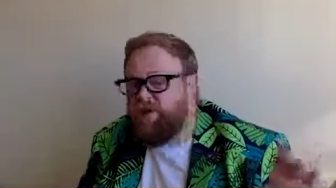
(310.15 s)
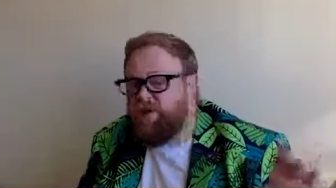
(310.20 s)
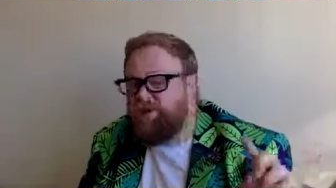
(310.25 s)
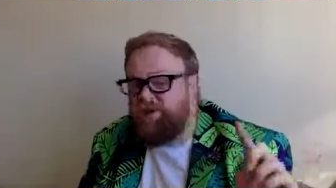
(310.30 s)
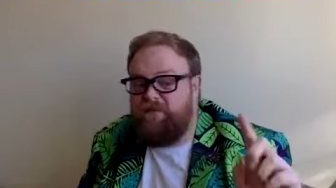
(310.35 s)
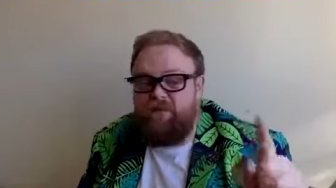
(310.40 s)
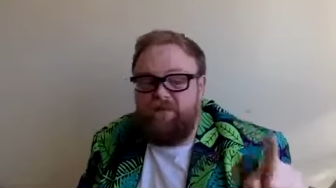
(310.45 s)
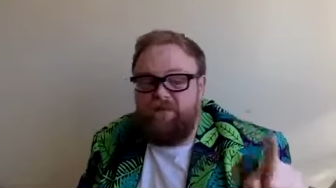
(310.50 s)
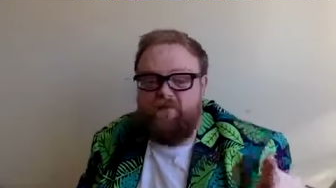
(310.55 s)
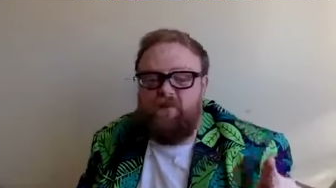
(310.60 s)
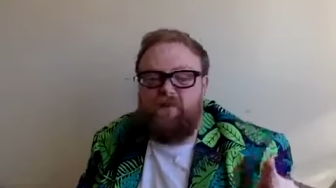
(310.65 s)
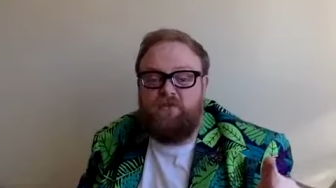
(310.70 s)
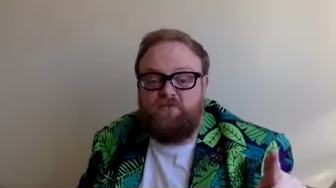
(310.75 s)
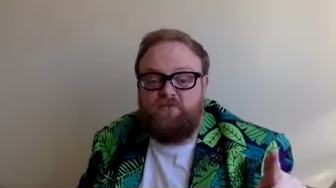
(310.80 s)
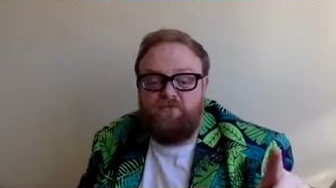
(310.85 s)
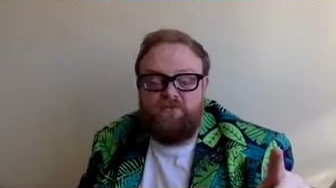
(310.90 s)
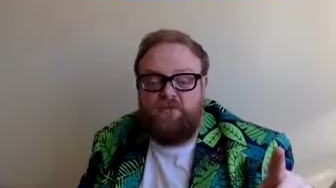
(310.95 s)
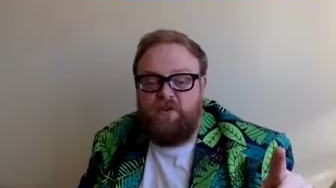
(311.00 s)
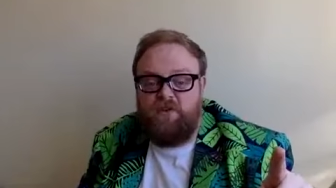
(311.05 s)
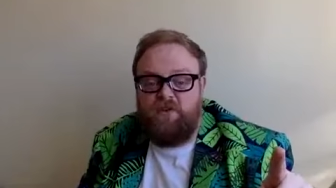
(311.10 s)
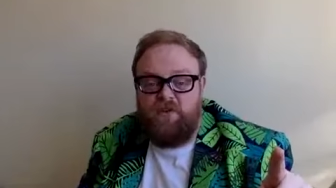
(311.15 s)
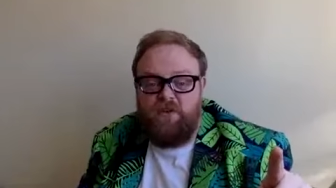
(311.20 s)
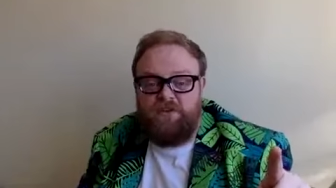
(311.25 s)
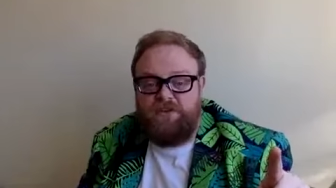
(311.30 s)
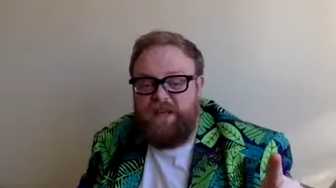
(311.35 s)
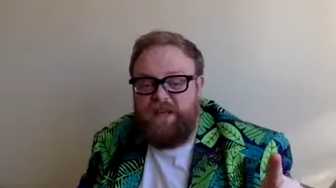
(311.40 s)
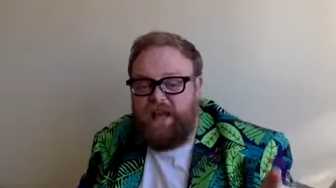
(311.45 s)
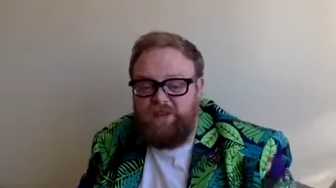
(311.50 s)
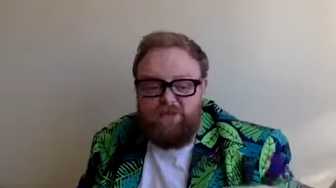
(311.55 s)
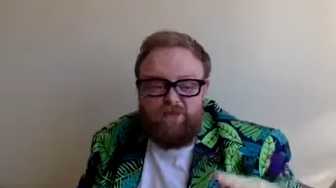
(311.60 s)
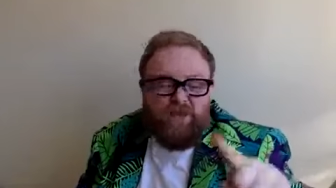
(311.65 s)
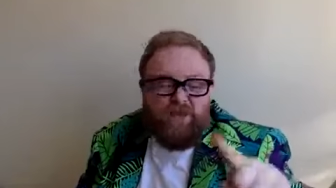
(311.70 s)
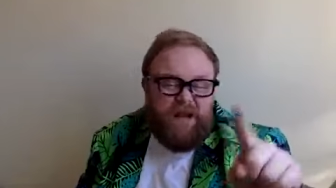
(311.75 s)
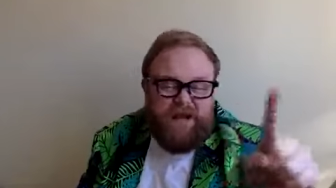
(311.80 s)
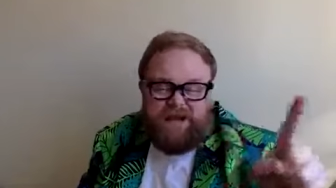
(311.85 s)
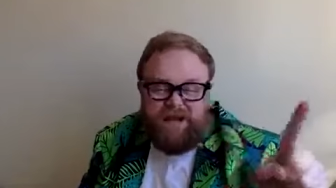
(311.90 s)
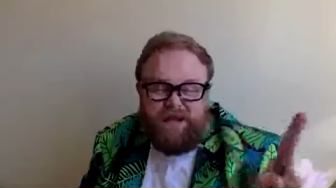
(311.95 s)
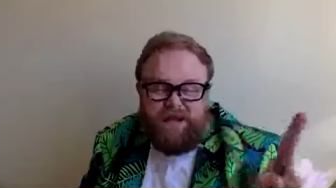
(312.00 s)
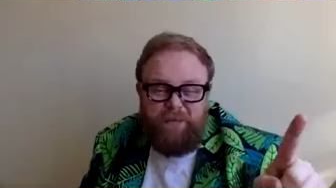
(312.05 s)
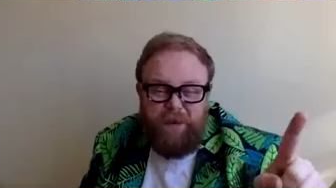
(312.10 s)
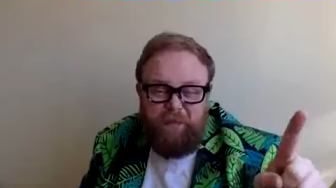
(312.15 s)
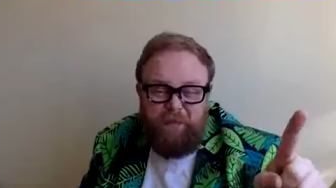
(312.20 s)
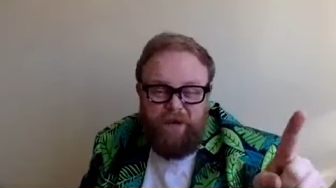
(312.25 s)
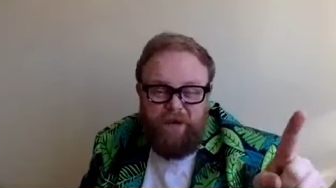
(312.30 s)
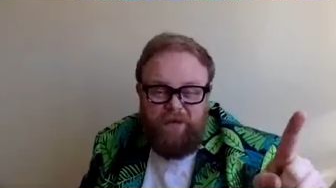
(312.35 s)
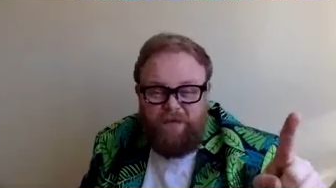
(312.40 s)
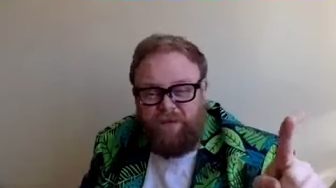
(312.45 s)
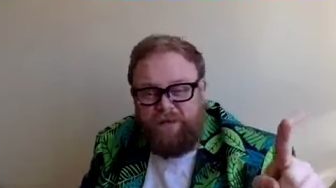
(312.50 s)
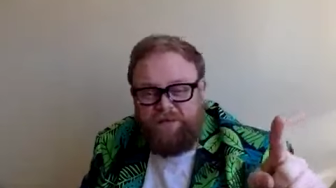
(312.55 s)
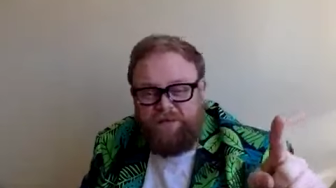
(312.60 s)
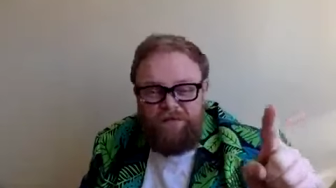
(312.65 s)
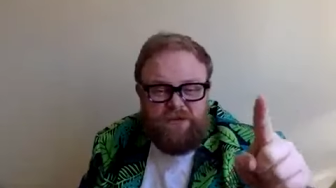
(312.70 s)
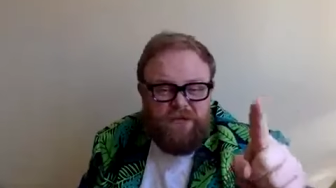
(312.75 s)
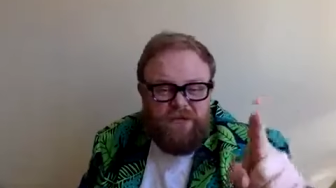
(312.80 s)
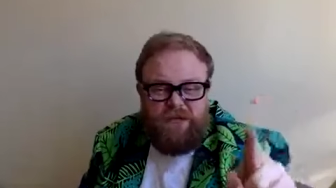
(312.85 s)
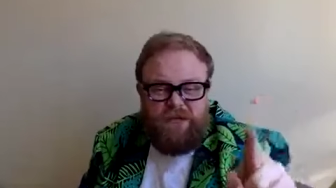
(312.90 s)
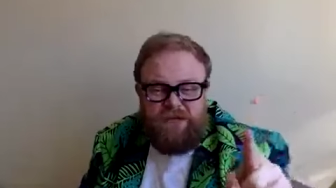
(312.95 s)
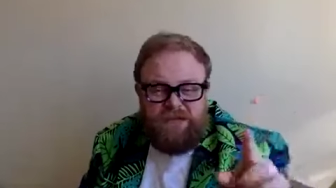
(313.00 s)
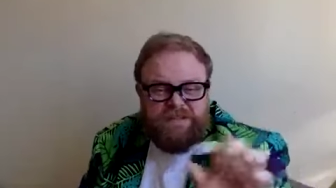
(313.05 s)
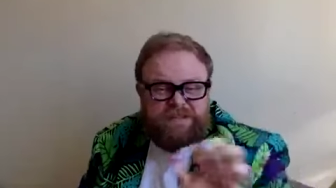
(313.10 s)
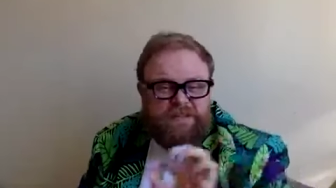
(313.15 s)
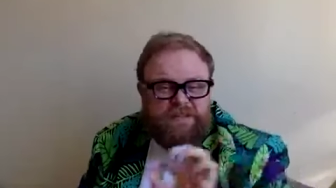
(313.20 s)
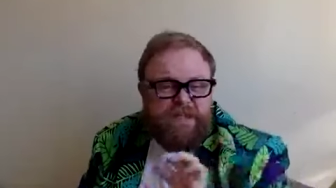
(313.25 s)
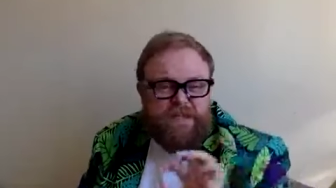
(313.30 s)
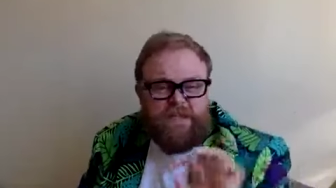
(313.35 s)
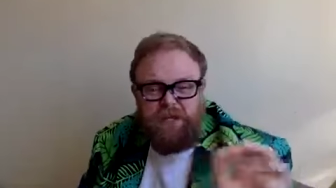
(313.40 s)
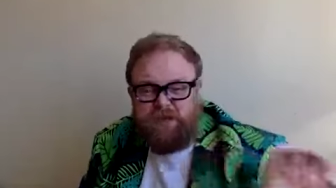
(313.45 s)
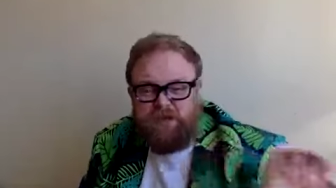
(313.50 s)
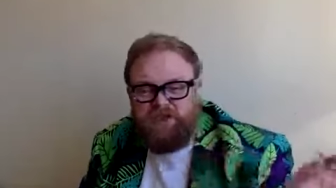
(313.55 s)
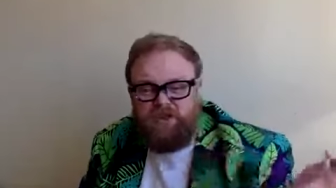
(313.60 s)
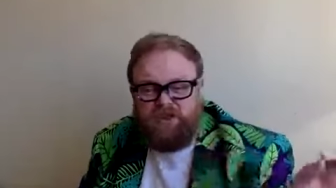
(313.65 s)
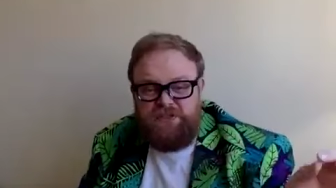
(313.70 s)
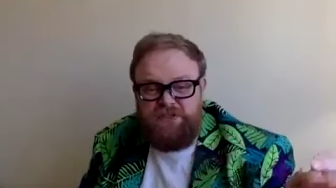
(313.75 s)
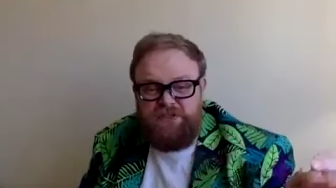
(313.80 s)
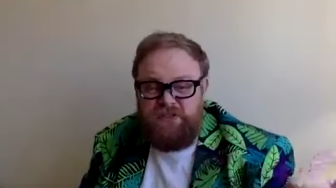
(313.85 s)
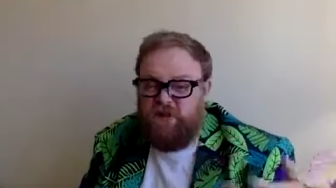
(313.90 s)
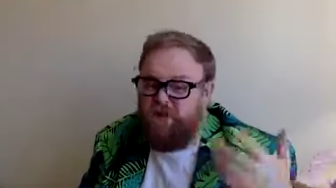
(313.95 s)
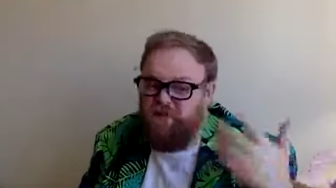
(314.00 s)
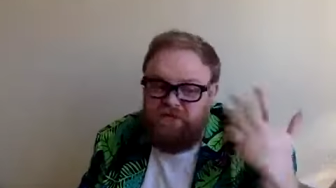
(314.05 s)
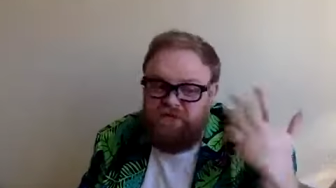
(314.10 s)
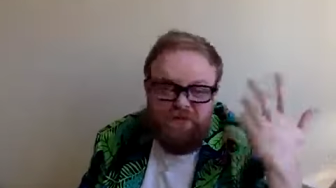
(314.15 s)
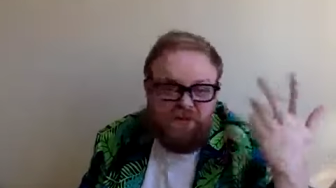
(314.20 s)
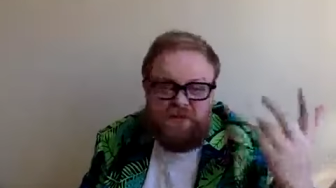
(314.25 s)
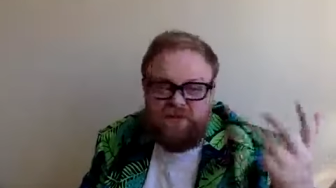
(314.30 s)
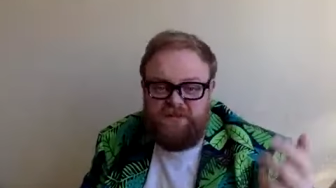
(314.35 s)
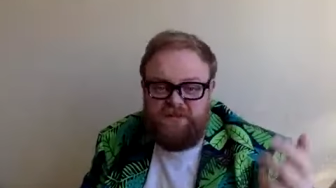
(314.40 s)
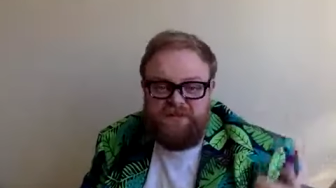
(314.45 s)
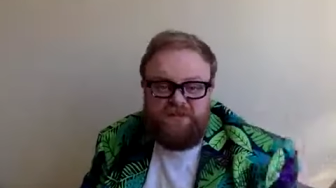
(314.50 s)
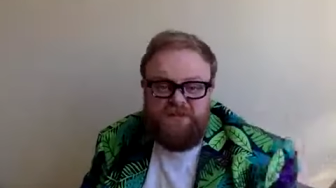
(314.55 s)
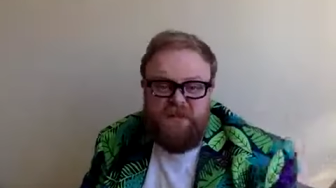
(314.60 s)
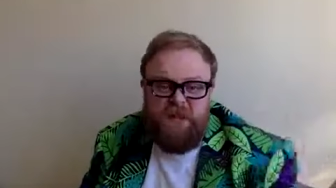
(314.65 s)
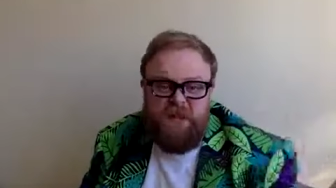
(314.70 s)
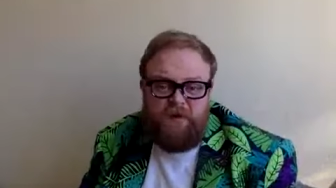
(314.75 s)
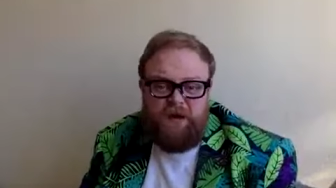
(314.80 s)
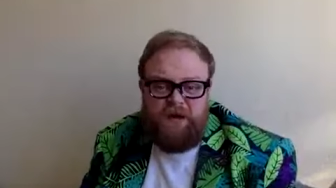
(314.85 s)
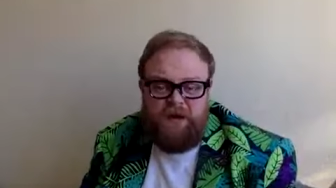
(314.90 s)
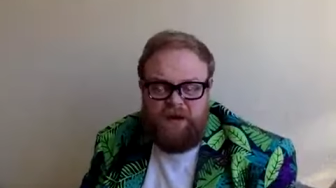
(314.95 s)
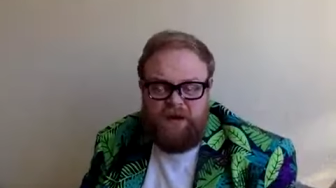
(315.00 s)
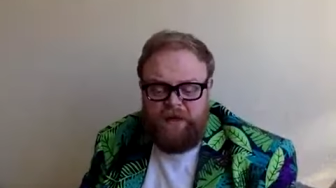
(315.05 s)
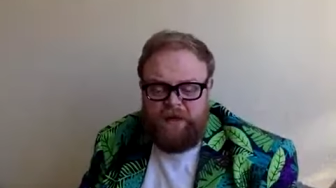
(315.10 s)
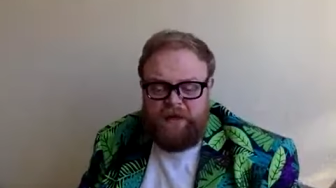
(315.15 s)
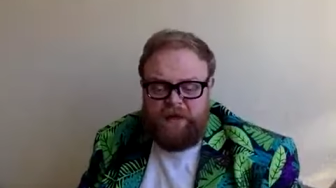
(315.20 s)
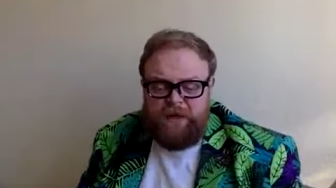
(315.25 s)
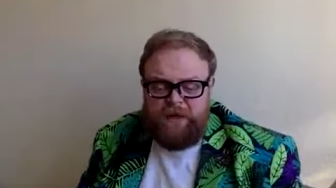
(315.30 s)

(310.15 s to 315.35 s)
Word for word: So if you've got 138 or anything about pyramids on your list, cross it off because I know it.